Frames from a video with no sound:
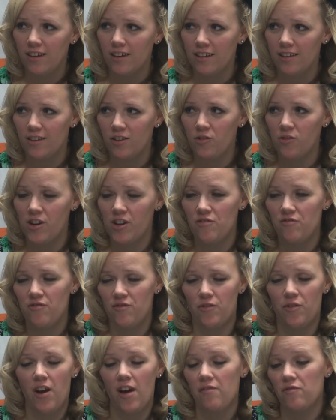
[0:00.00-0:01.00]
and
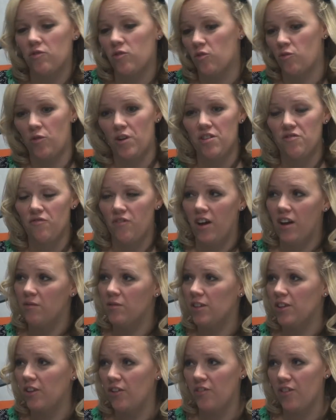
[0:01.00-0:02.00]
have great
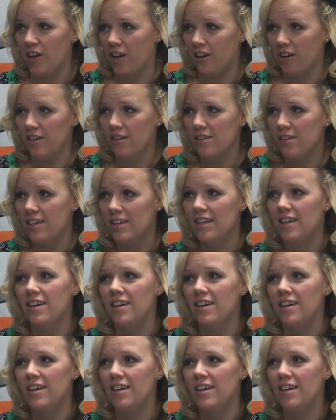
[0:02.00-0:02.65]
fun when they're there.